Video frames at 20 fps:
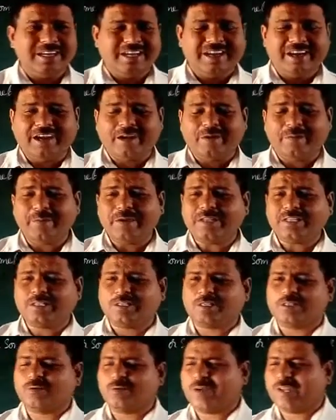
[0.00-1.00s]
It means
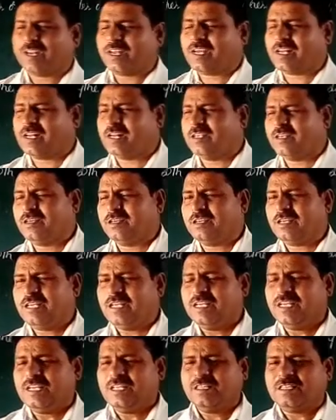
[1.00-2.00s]
it's very clear
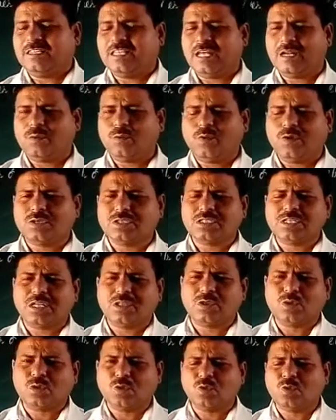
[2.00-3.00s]
there was
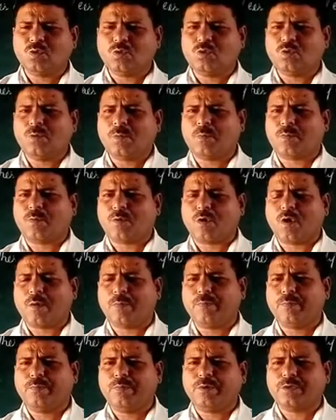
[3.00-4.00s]
no
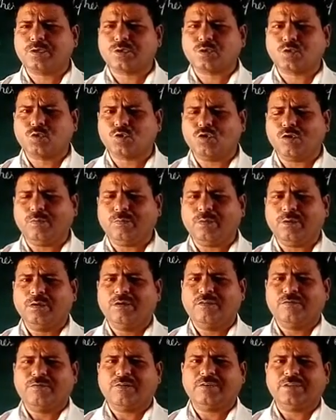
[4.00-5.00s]
proper
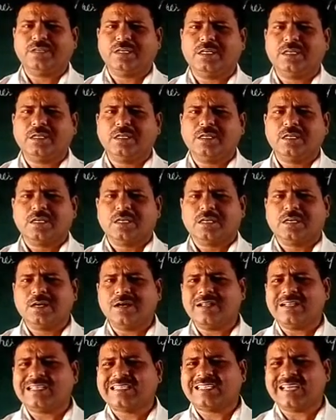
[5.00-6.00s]
scope for the
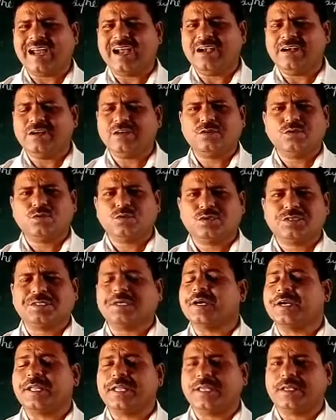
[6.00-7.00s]
girl child to
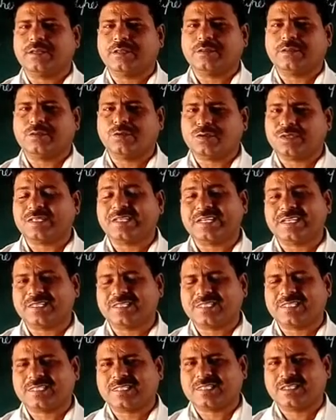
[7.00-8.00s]
study those days.
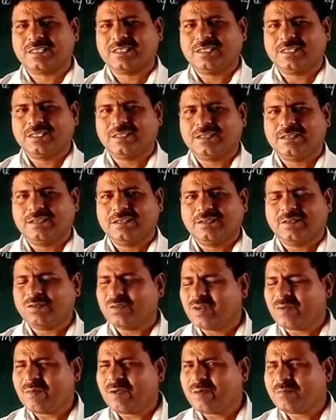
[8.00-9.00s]
You
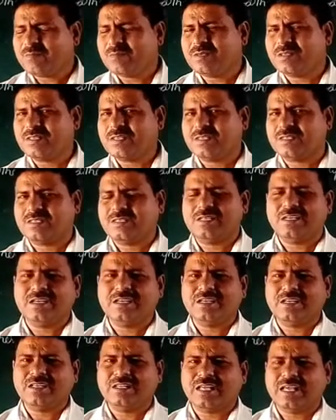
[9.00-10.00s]
remember this
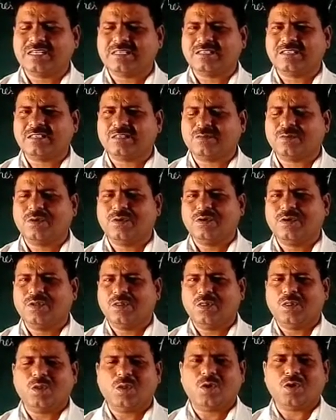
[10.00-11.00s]
Indian has
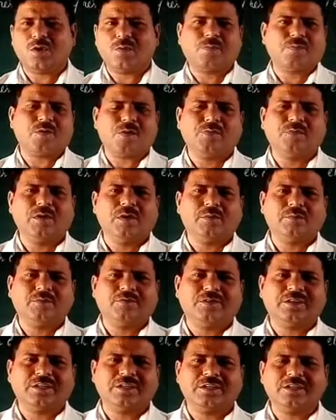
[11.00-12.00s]
lot of problem
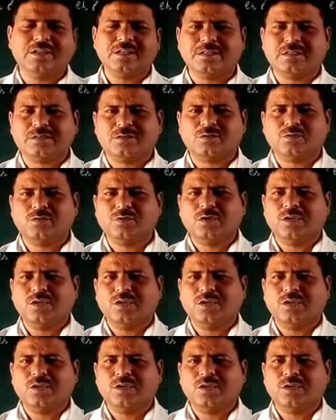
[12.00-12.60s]
for the girls to